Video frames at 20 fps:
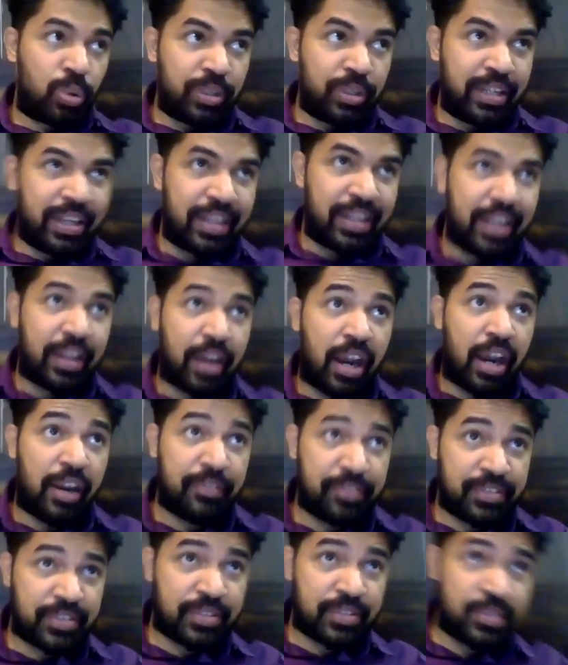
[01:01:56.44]
to take
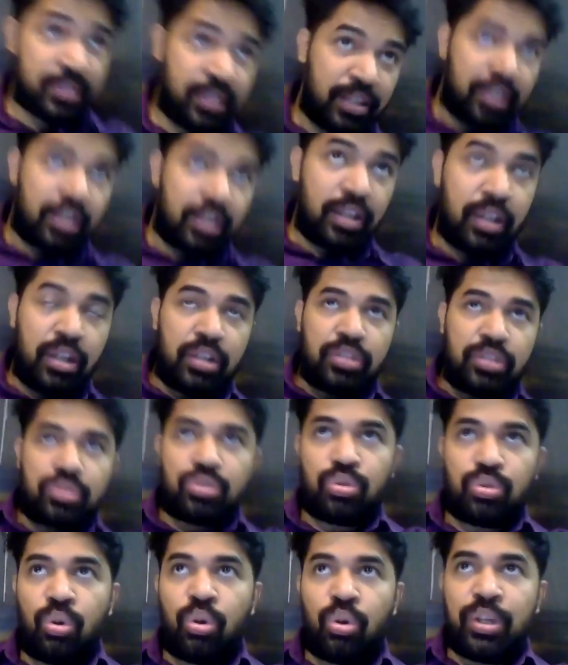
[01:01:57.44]
grafts.
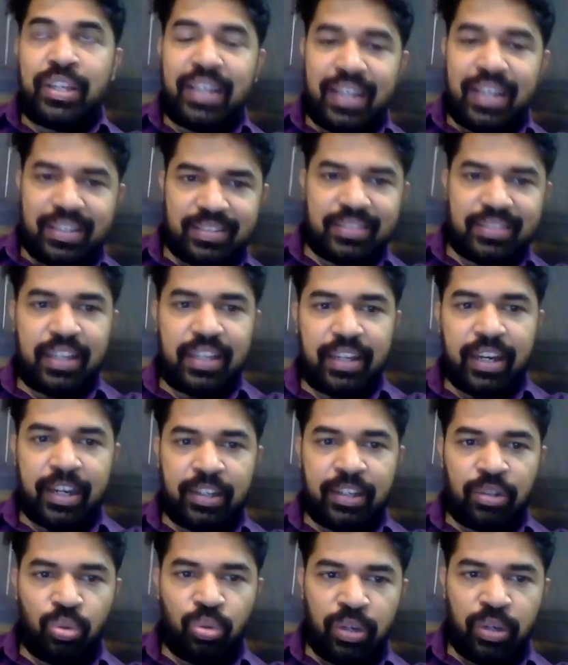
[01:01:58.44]
So yes, they
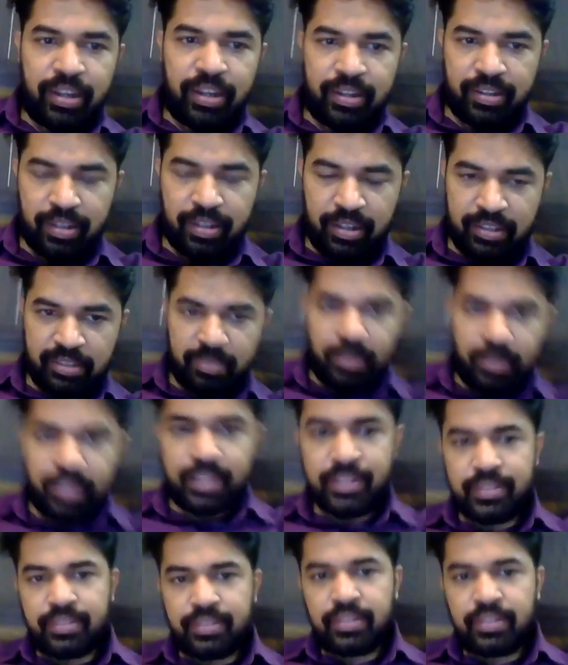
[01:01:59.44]
can do hair transplants.